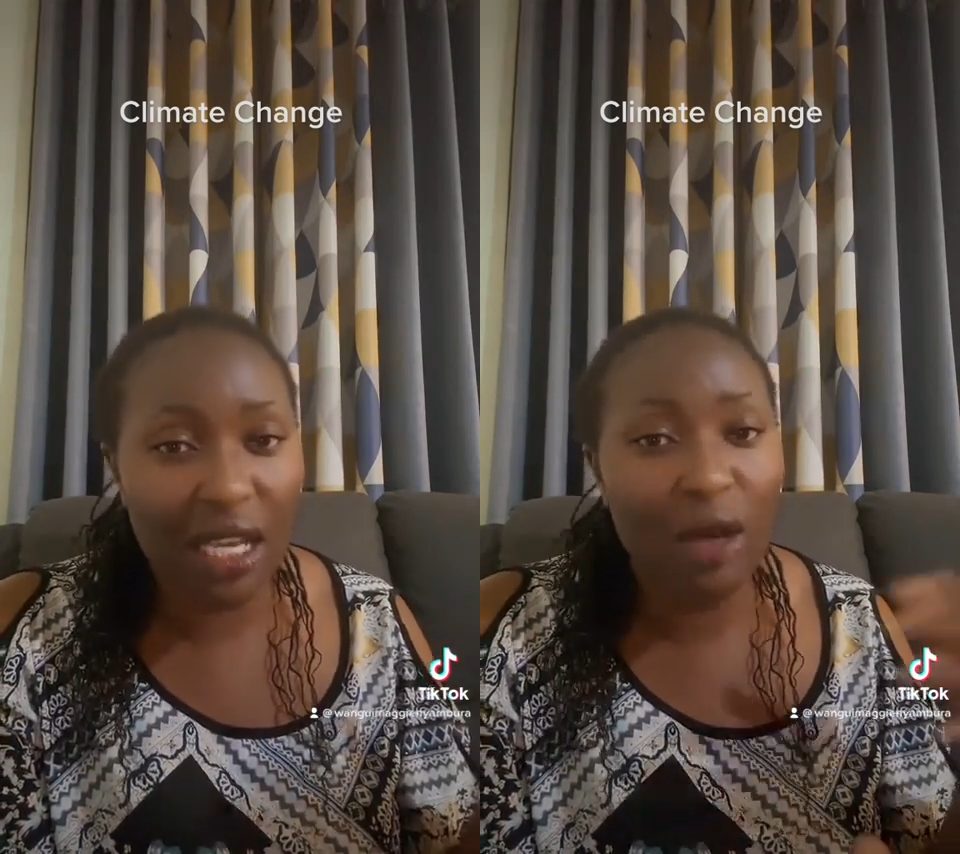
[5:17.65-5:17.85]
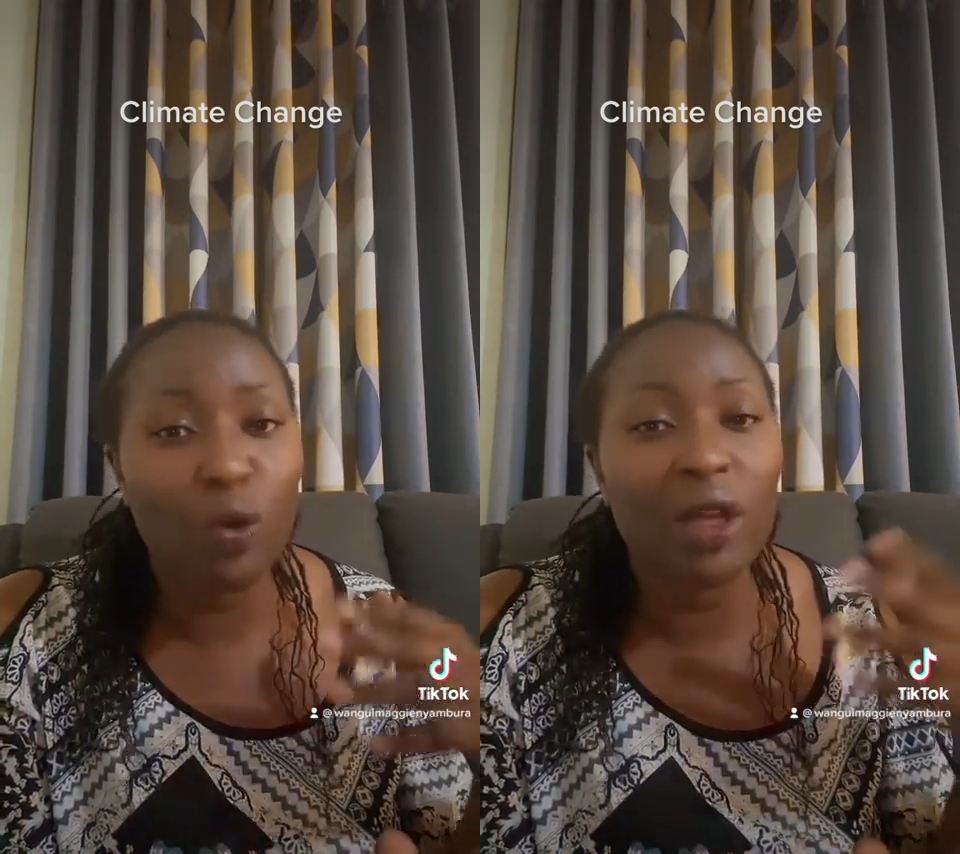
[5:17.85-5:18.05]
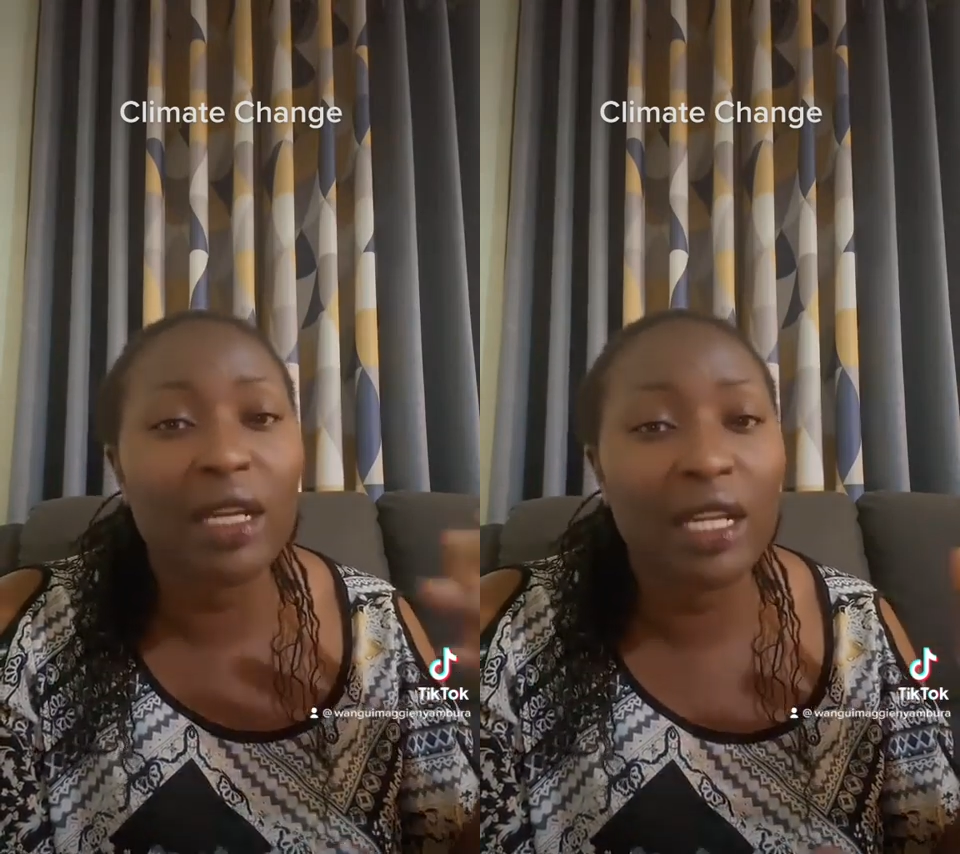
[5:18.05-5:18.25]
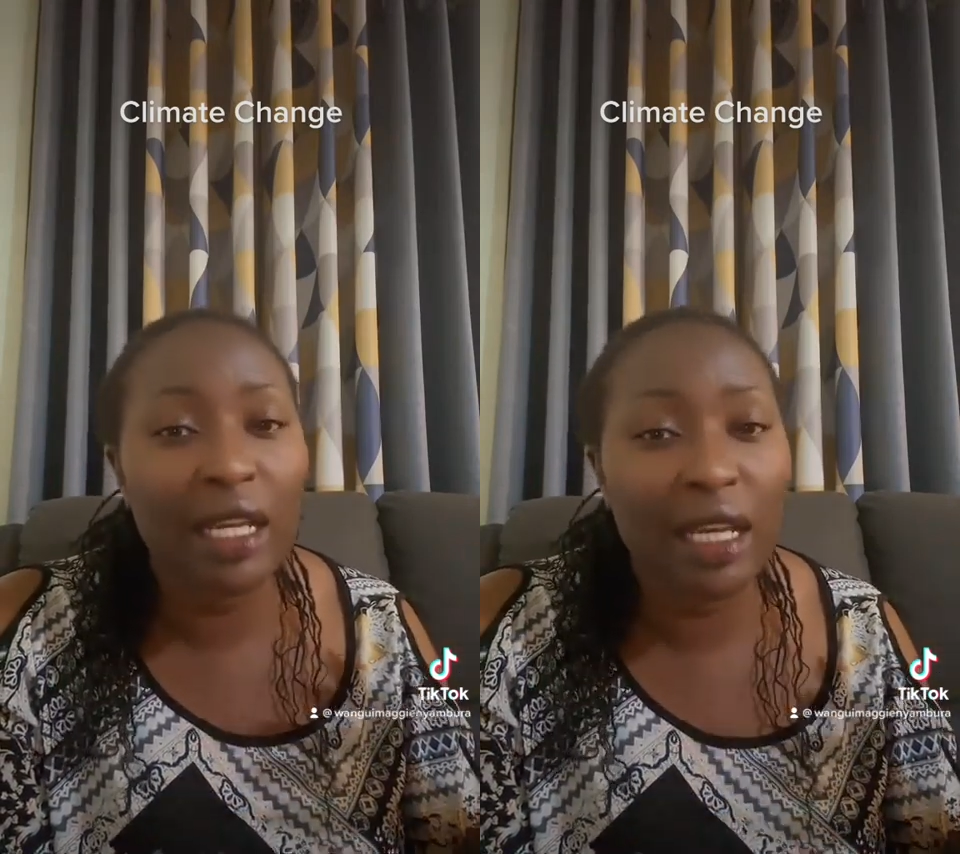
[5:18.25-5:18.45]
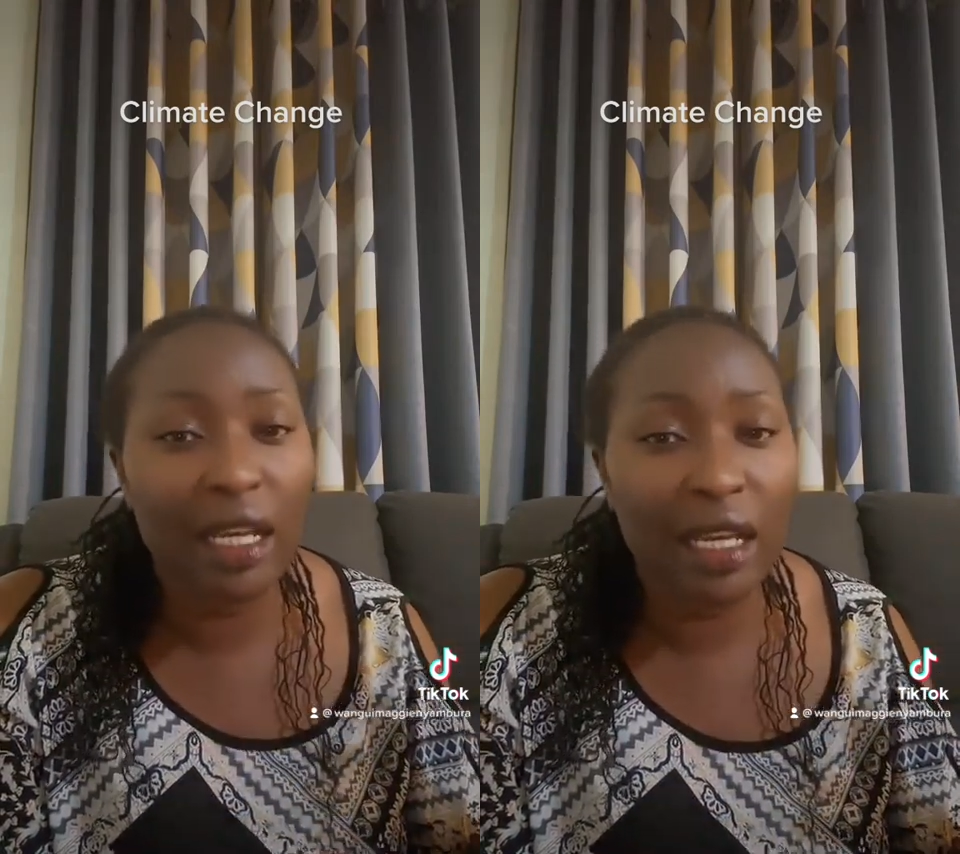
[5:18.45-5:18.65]
When
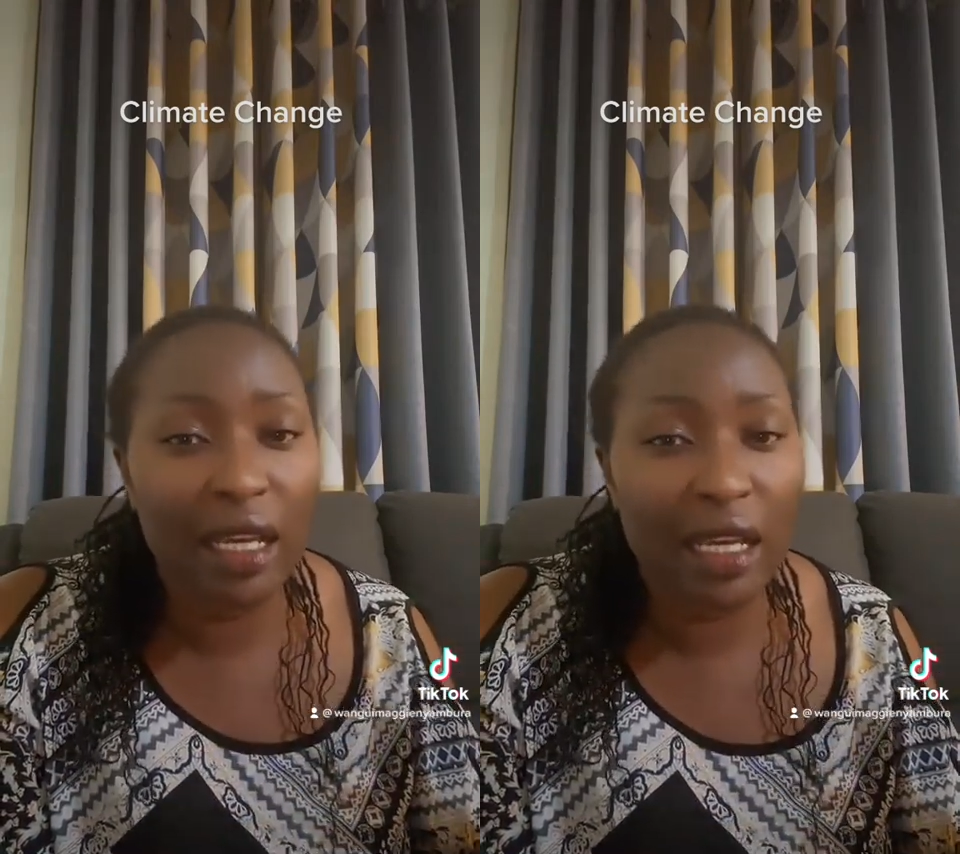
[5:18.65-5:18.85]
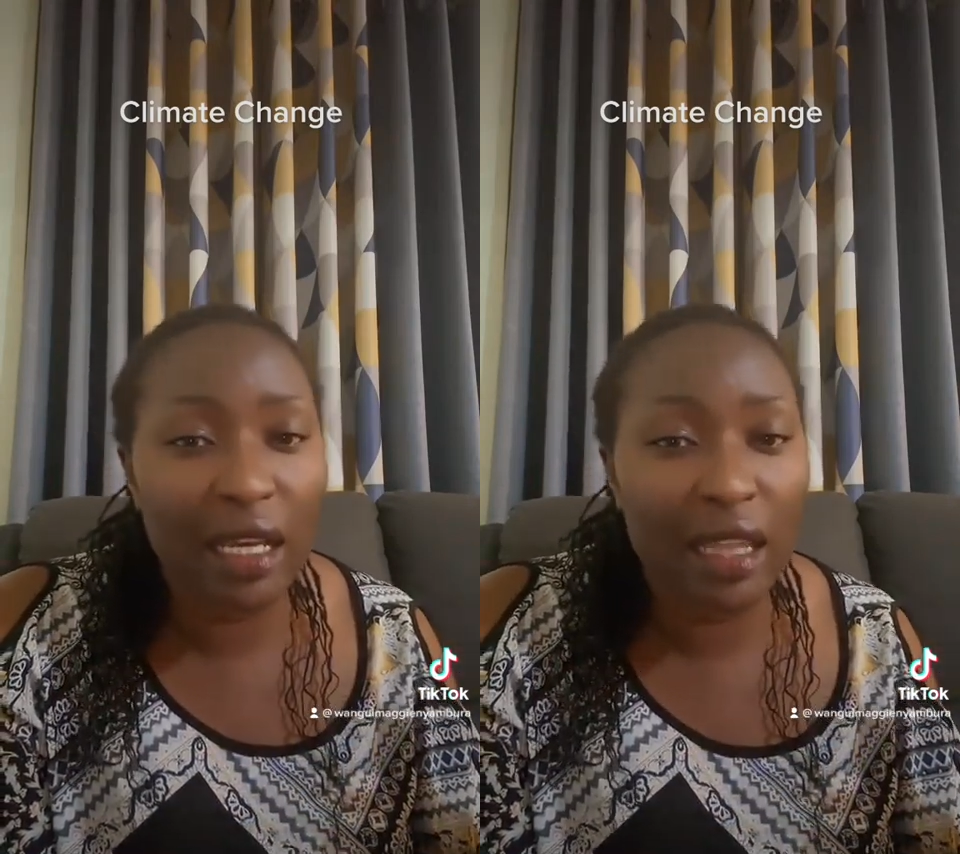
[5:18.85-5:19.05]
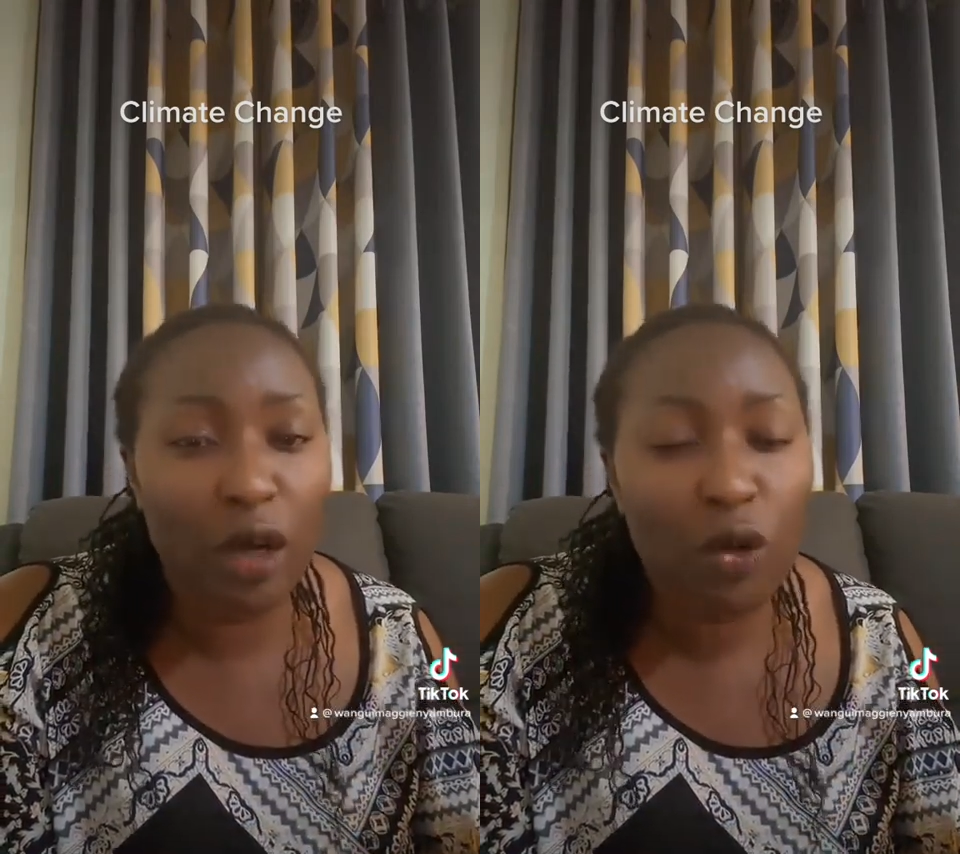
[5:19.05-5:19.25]
the